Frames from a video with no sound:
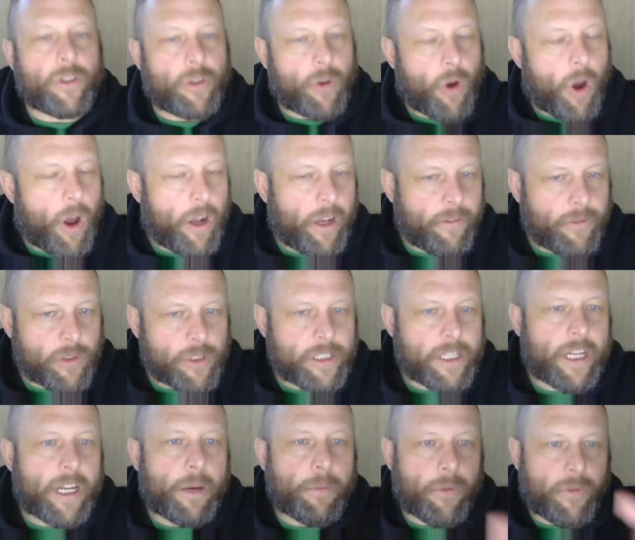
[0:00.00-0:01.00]
your high level
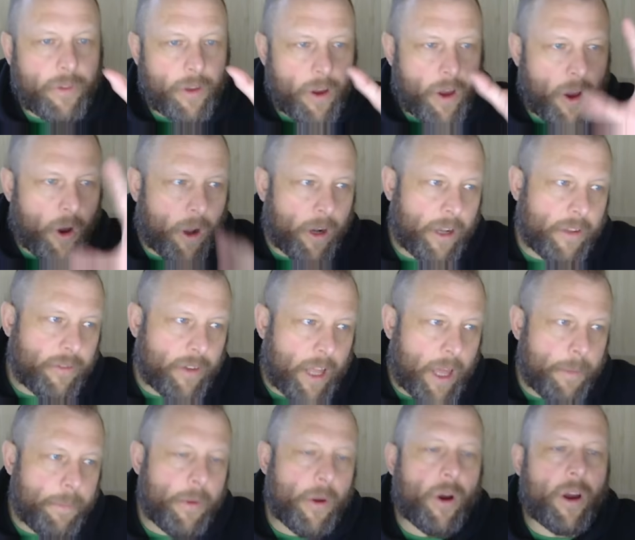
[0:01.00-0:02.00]
setup with your high level
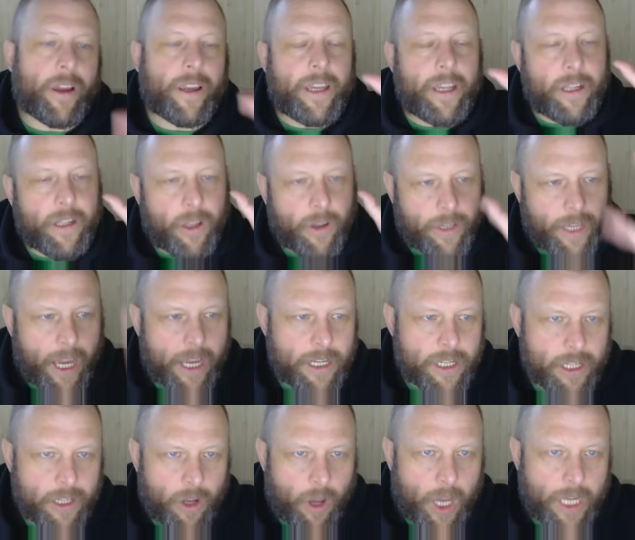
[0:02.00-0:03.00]
API key,
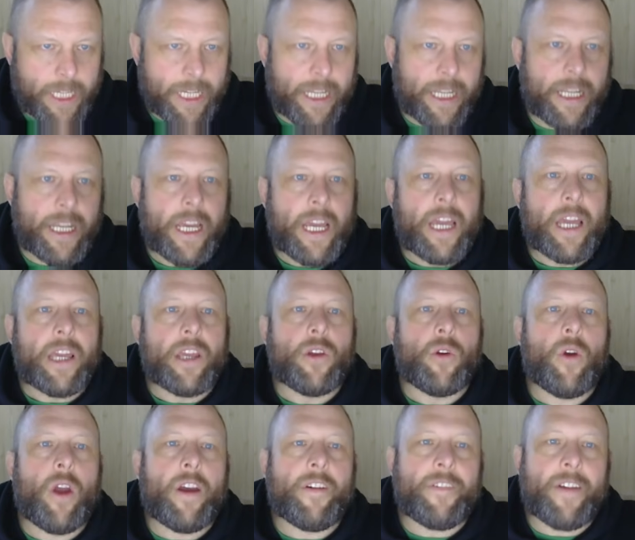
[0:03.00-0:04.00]
location ID.
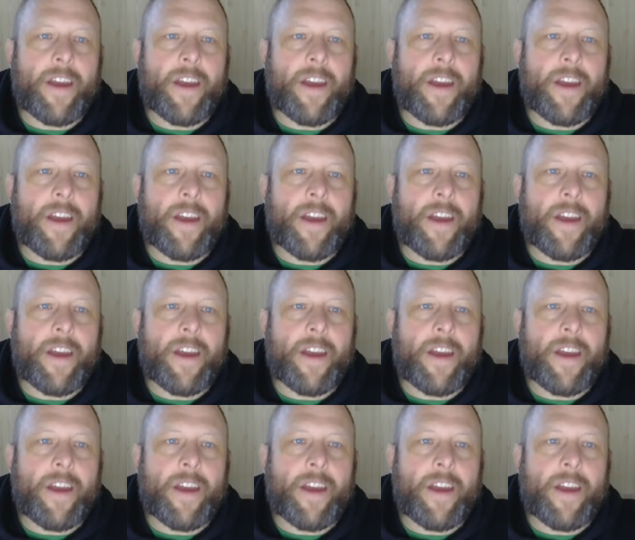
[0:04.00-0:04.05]
You have